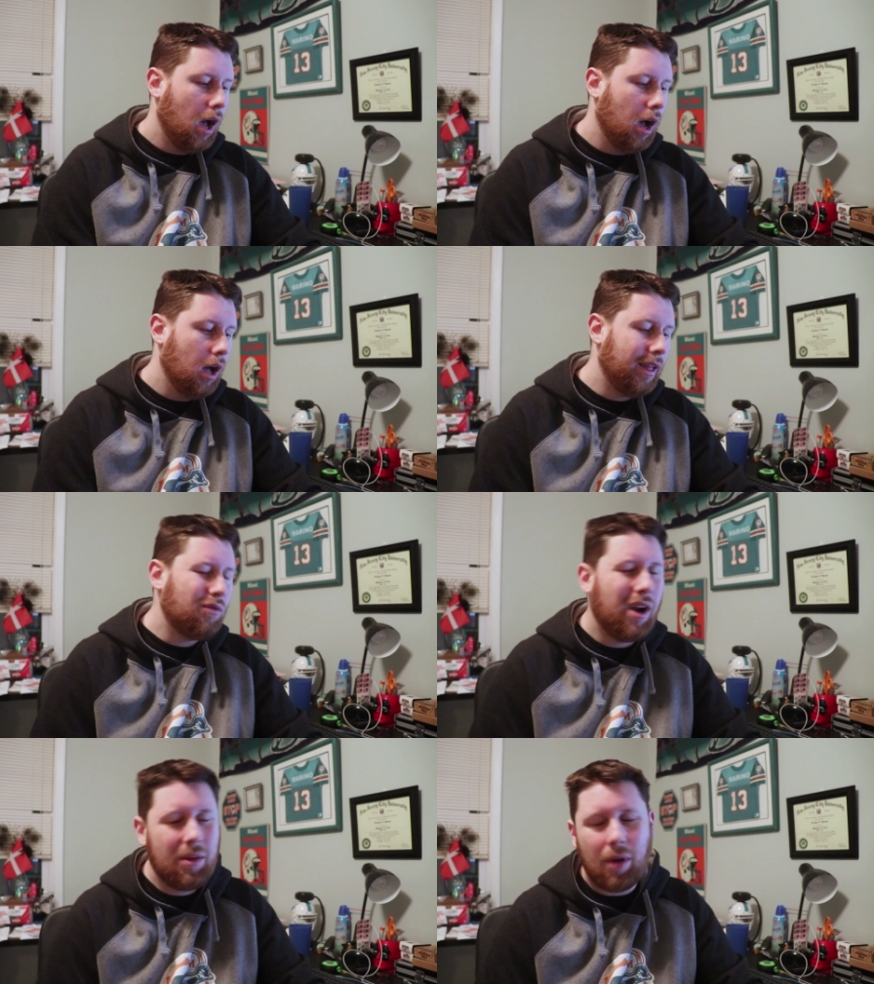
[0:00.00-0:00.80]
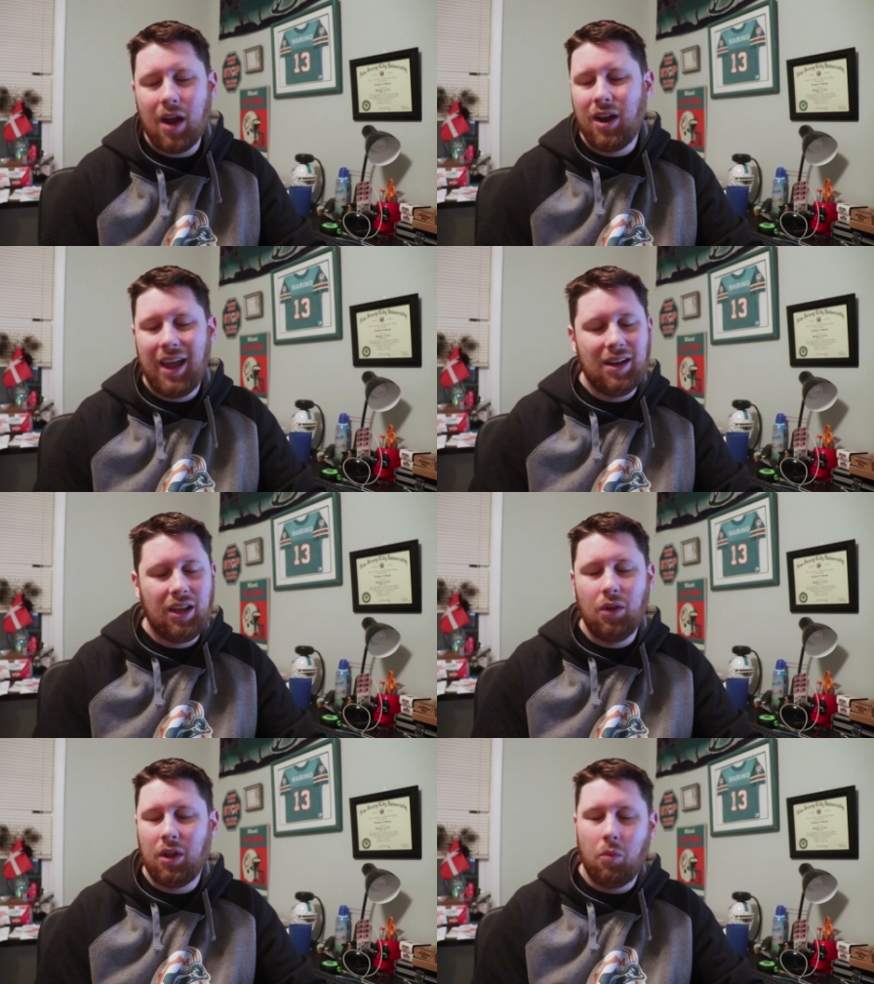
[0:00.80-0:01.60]
Uh, like Ronnie Brown, it,
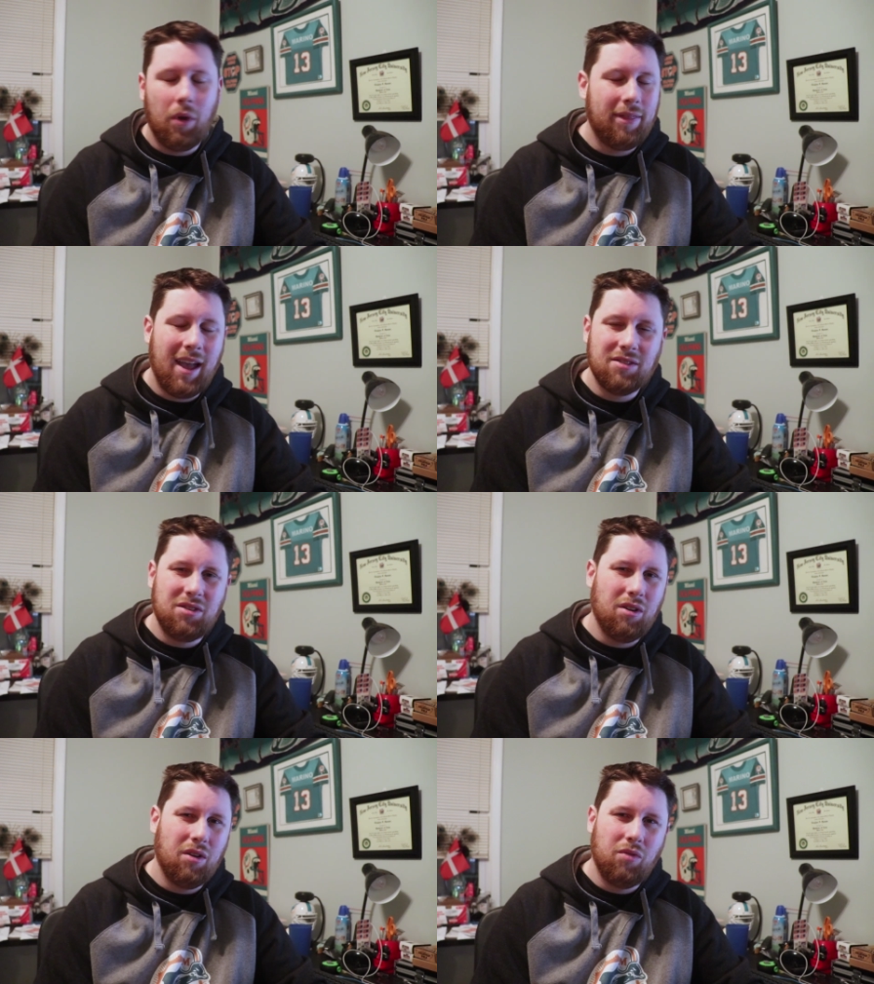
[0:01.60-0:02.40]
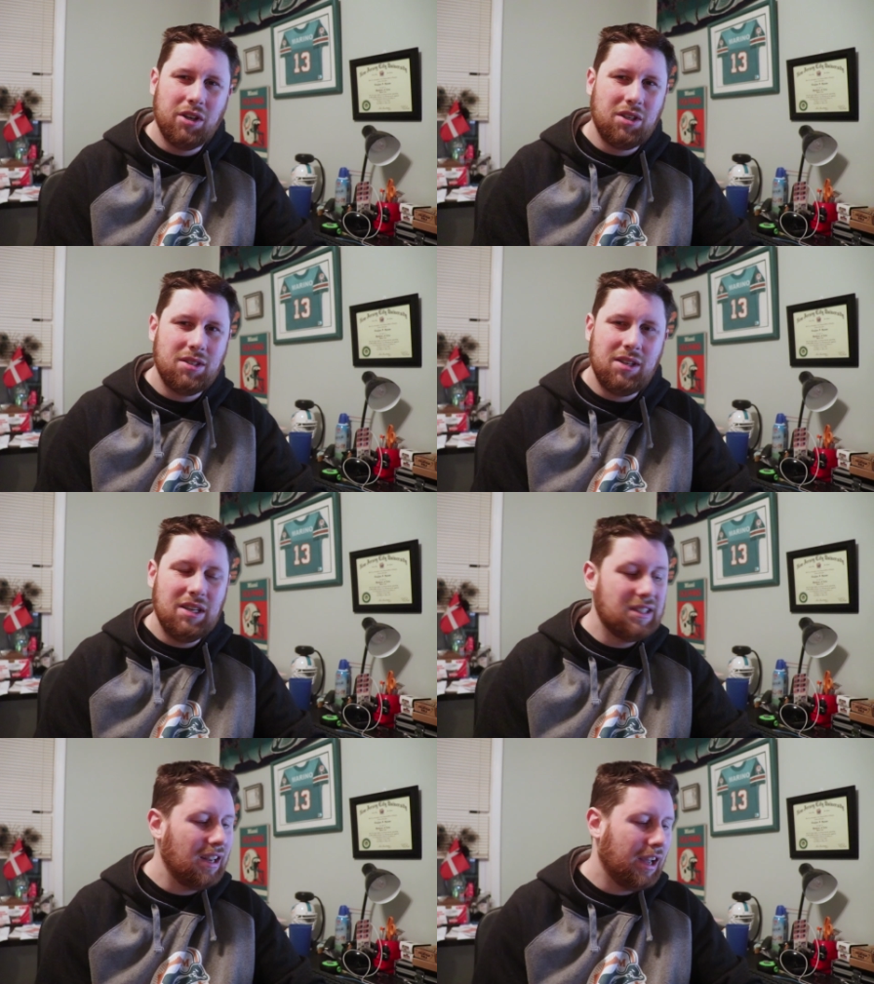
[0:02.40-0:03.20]
he only had one thousand yard rushing
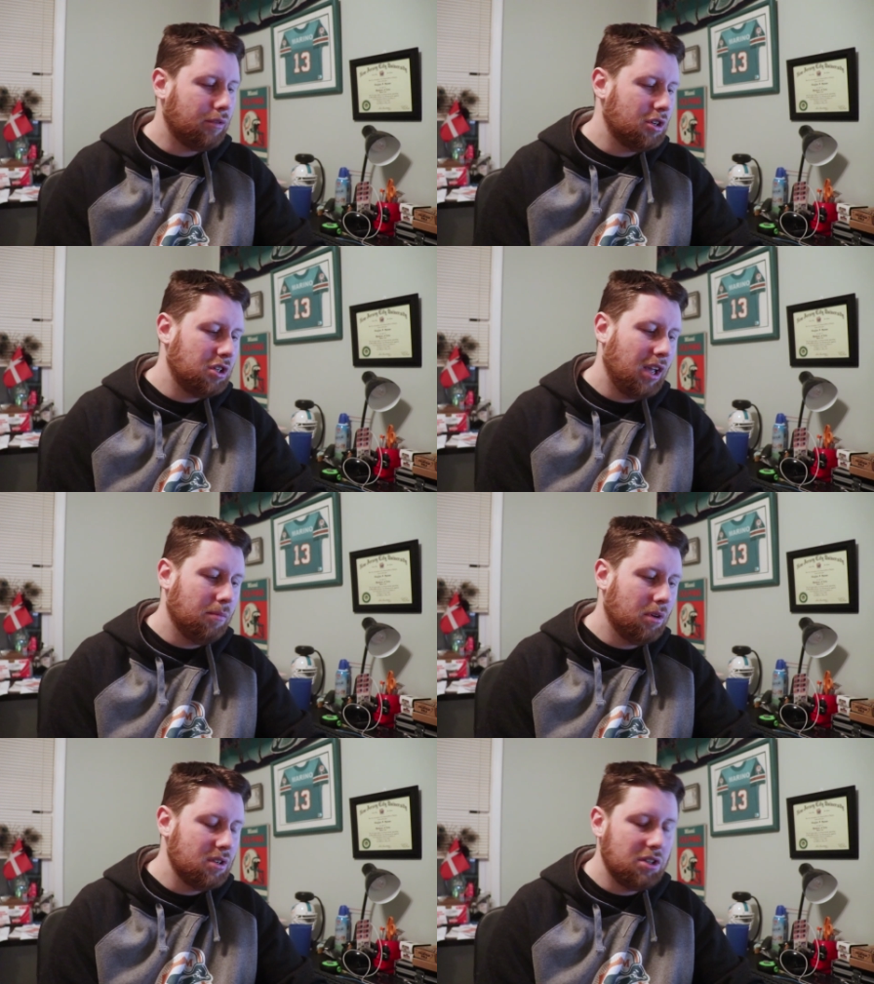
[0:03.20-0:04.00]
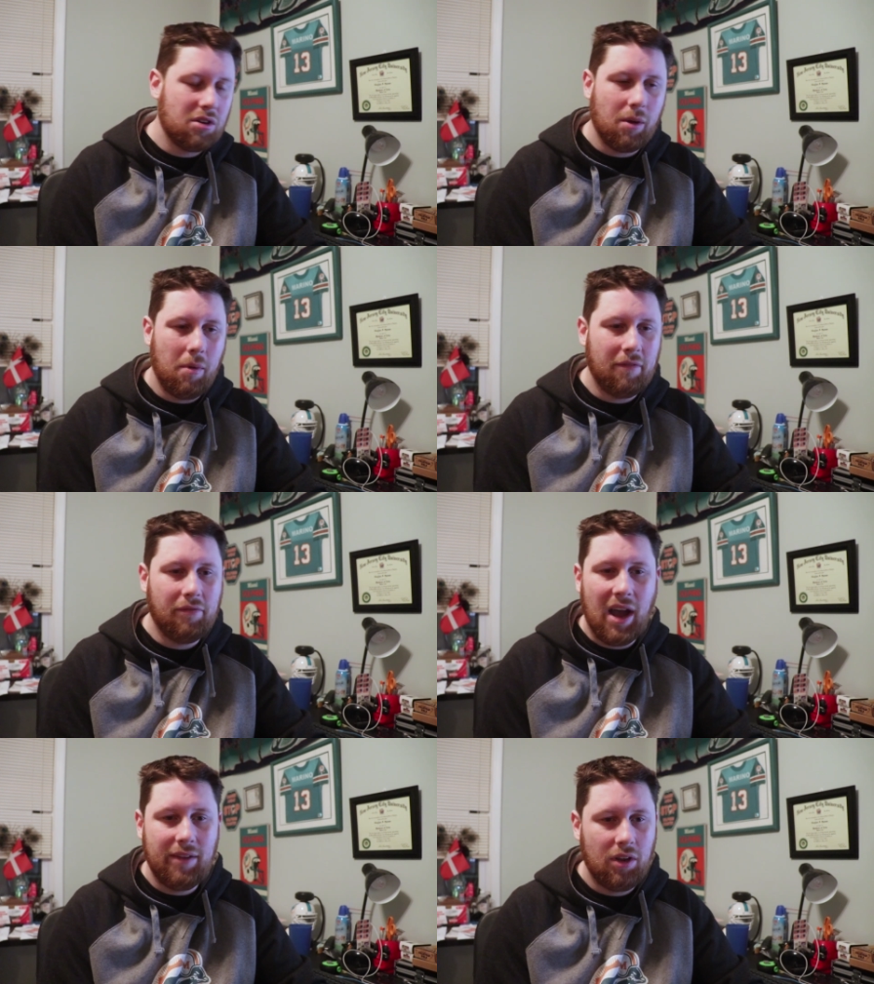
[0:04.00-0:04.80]
season, and Chris Chambers, it took him
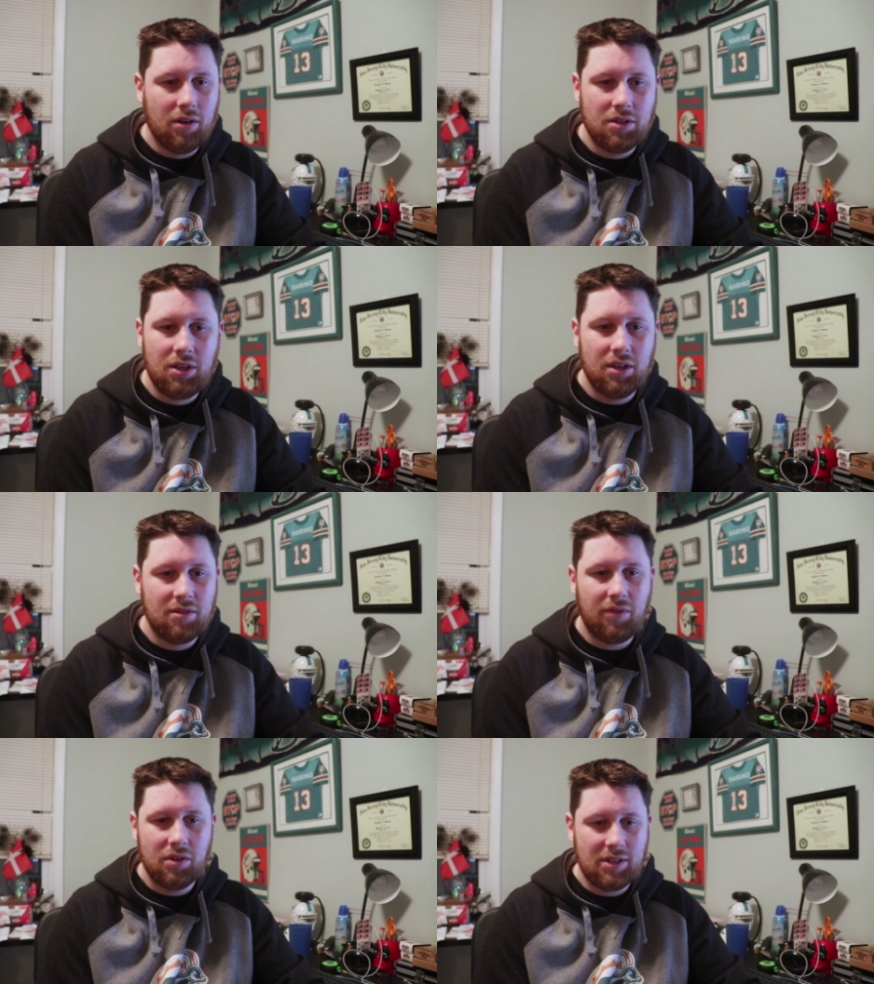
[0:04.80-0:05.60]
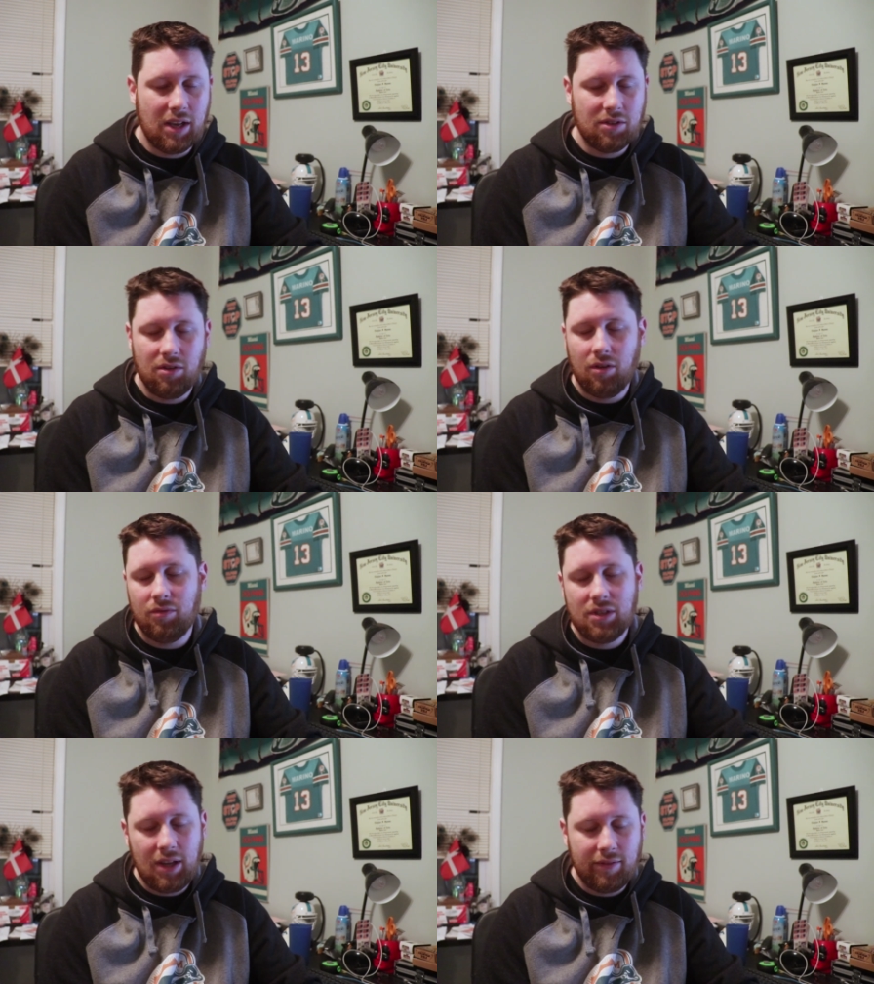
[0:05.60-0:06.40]
about five years to get his first one thousand
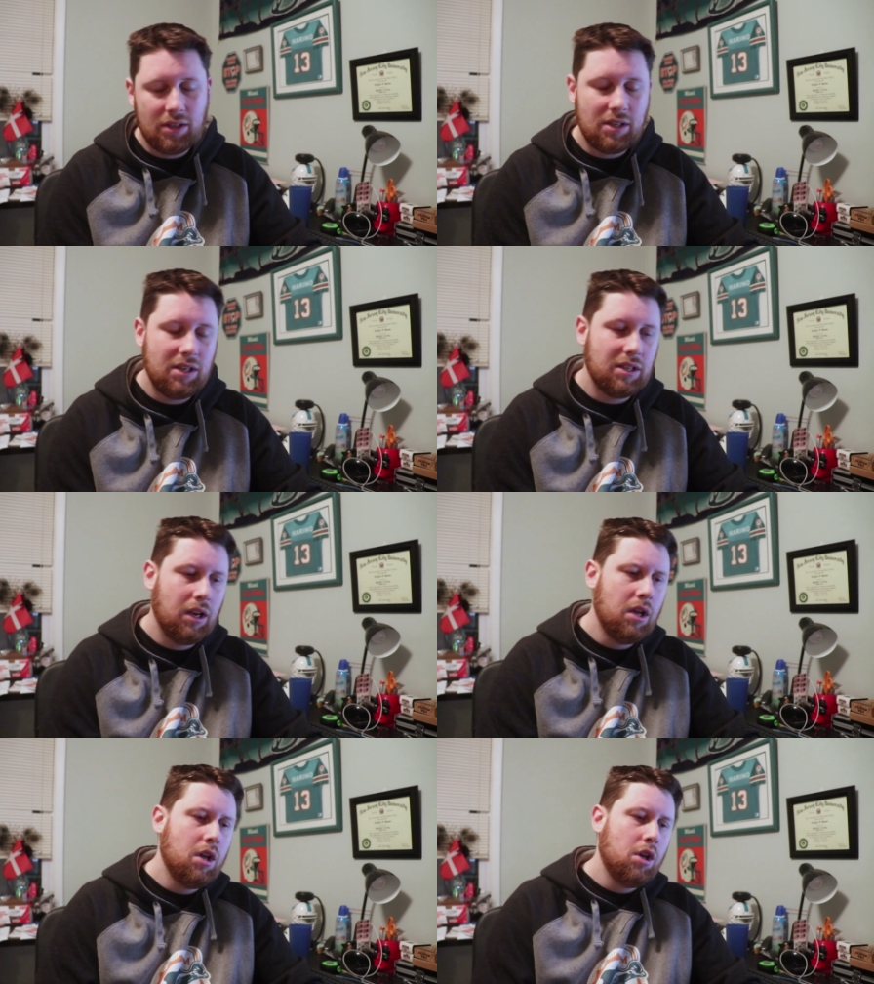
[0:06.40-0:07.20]
yard receiving season.